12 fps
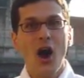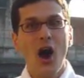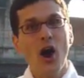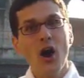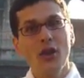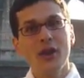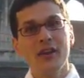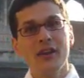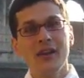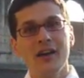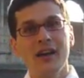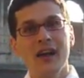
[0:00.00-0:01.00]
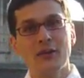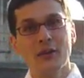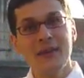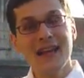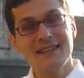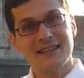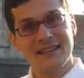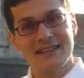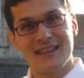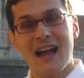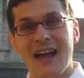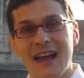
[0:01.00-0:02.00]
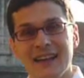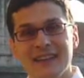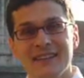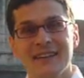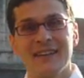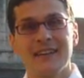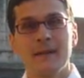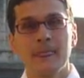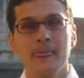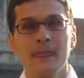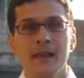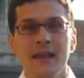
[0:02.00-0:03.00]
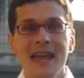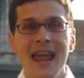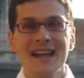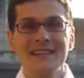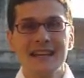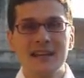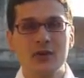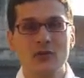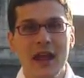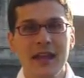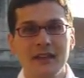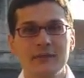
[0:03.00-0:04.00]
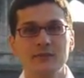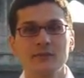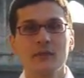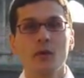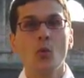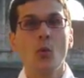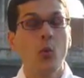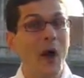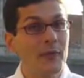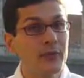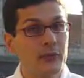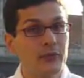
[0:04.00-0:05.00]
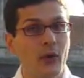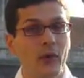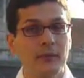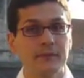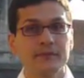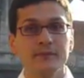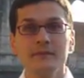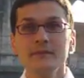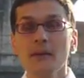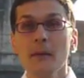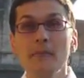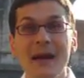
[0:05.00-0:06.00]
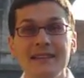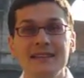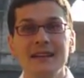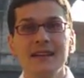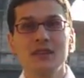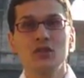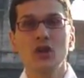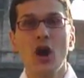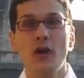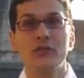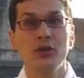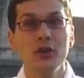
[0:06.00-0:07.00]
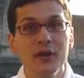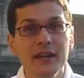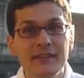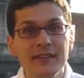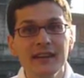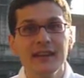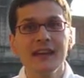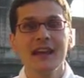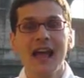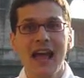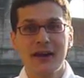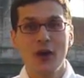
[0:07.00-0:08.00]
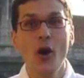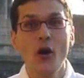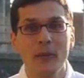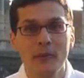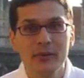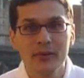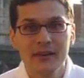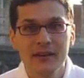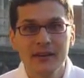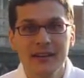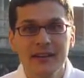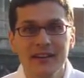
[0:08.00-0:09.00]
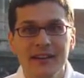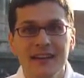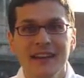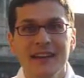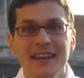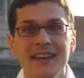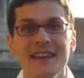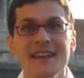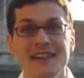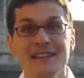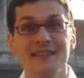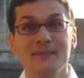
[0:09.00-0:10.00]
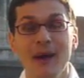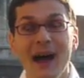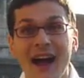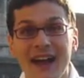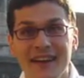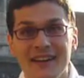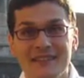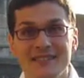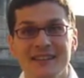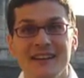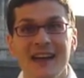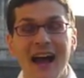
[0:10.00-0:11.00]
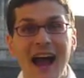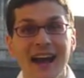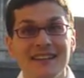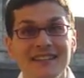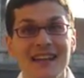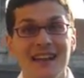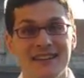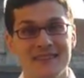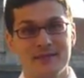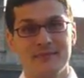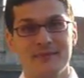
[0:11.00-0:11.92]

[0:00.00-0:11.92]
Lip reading: On the domestic side, he has a great, wonderful message of unity and hope. He inspires idealism,